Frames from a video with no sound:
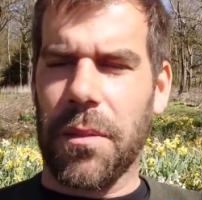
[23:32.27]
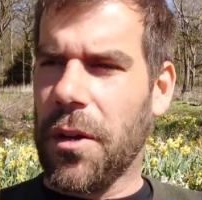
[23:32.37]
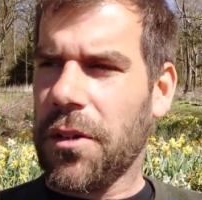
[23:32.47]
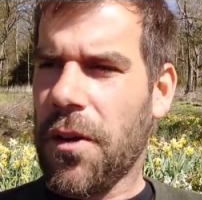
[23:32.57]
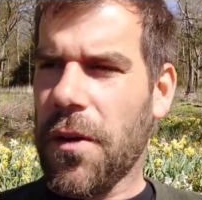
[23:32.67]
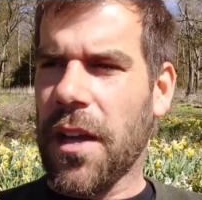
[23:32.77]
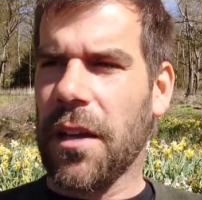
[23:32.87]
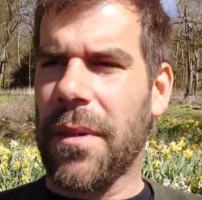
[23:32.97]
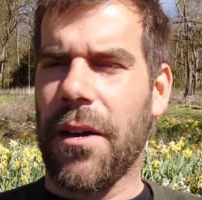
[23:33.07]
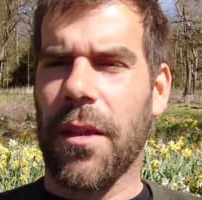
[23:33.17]
I'm not
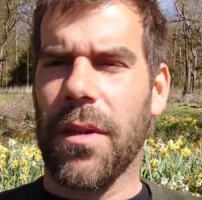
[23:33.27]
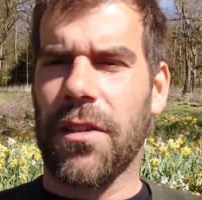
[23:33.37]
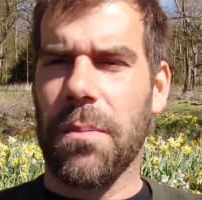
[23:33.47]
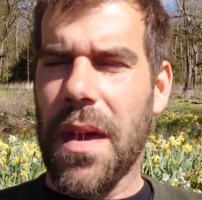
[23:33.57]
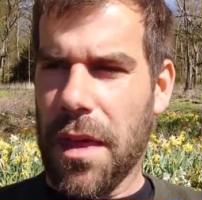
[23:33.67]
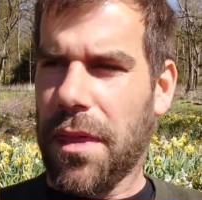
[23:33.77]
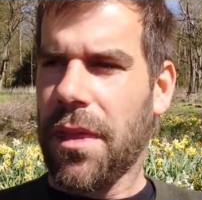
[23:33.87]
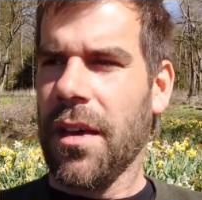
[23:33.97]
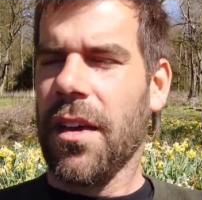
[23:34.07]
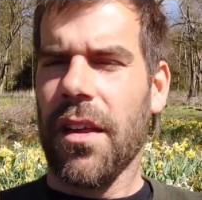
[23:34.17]
talking about them as myth.